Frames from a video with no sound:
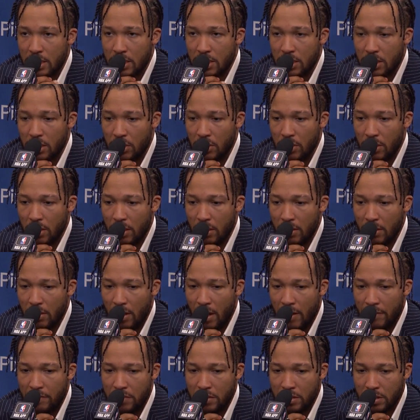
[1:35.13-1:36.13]
And so
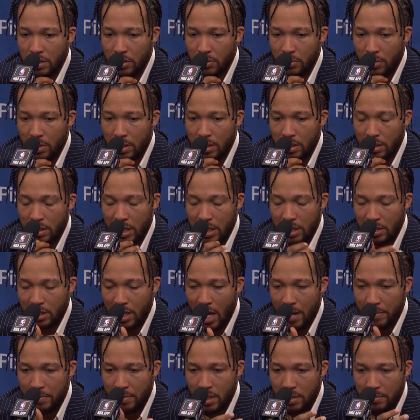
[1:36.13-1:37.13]
obviously when things
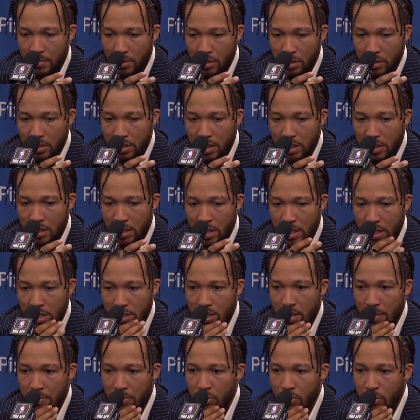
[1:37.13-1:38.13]
happen in the middle of the season and
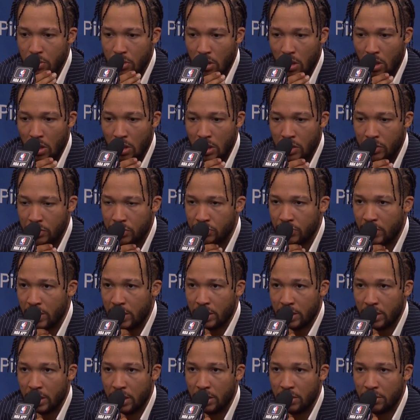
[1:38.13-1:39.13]
his number was called, he was ready
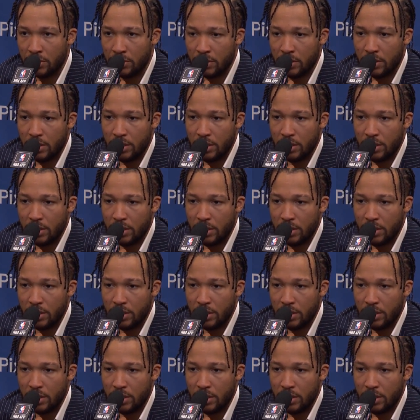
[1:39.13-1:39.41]
to go.